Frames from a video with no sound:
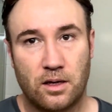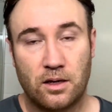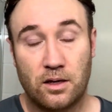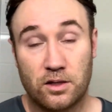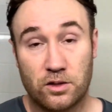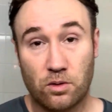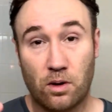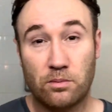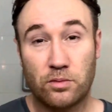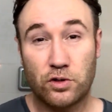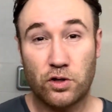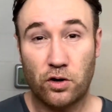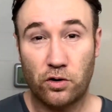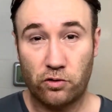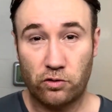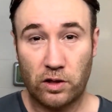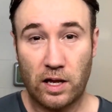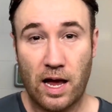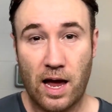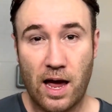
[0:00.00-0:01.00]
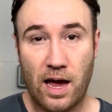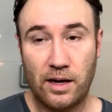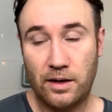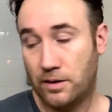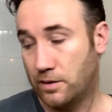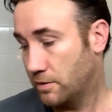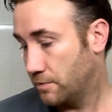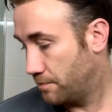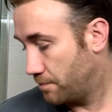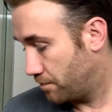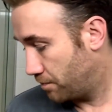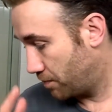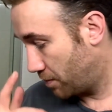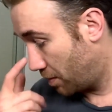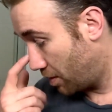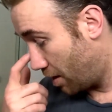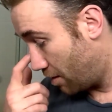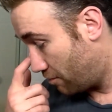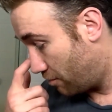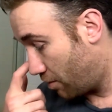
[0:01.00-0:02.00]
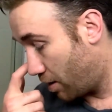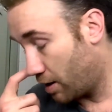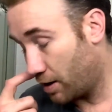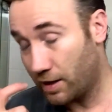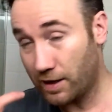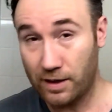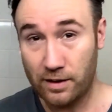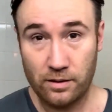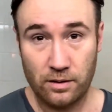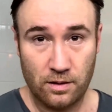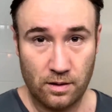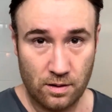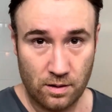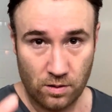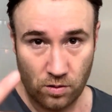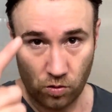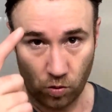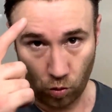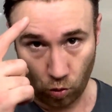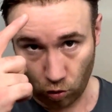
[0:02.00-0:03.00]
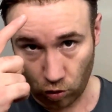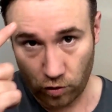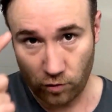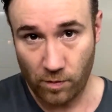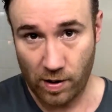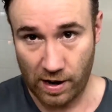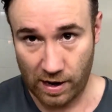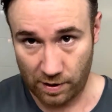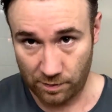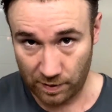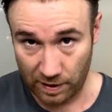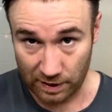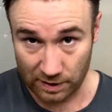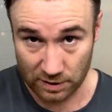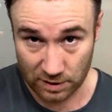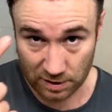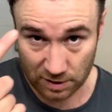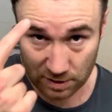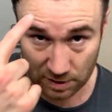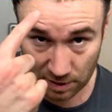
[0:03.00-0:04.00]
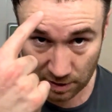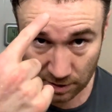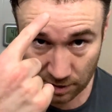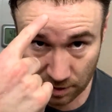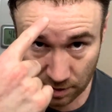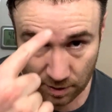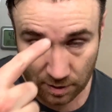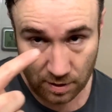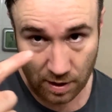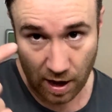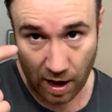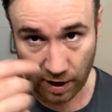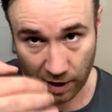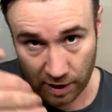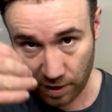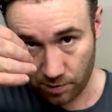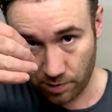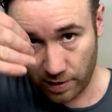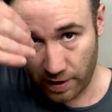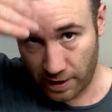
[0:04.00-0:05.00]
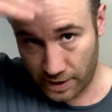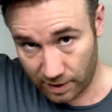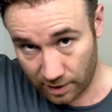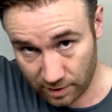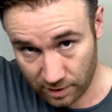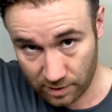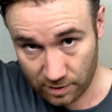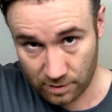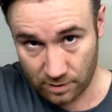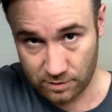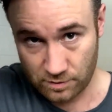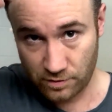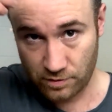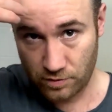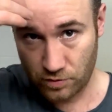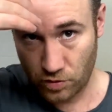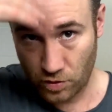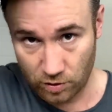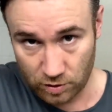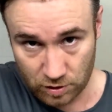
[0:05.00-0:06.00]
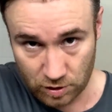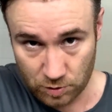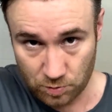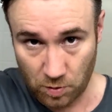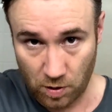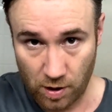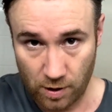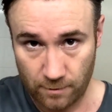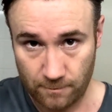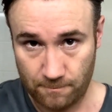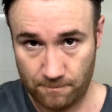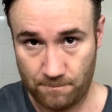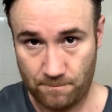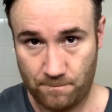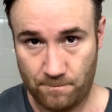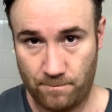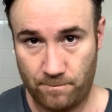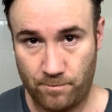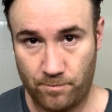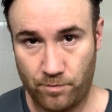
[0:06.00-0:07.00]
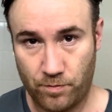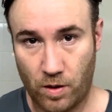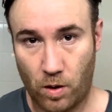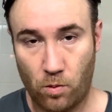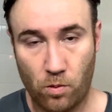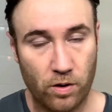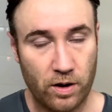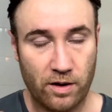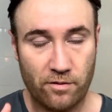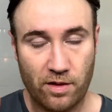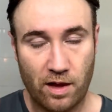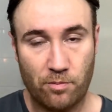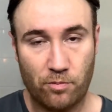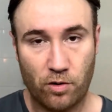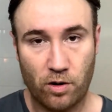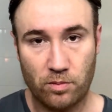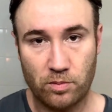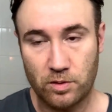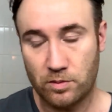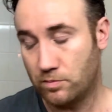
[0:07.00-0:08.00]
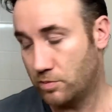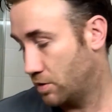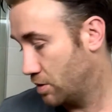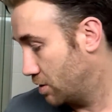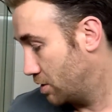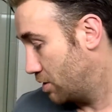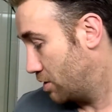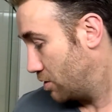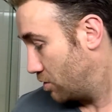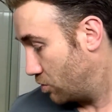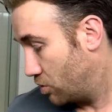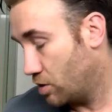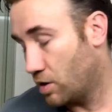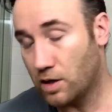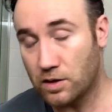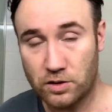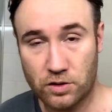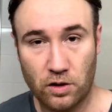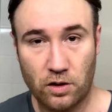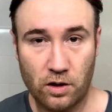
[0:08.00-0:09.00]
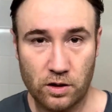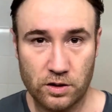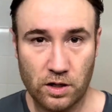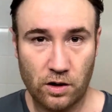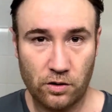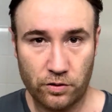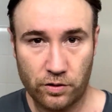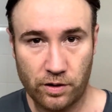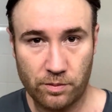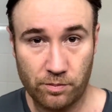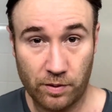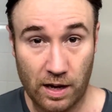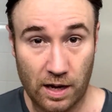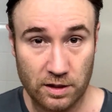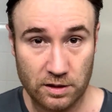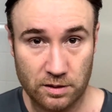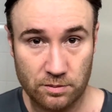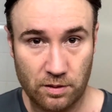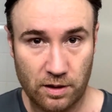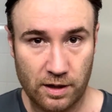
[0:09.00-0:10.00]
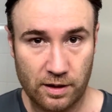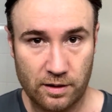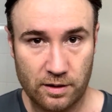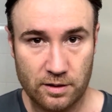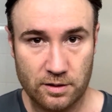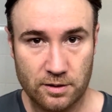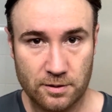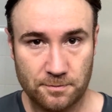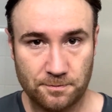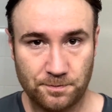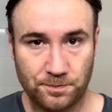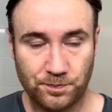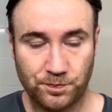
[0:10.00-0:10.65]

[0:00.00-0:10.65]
So I'm so glad that finally all of my hairpieces are going to be nose to spine. I won't have that problem as long as I order them custom like this.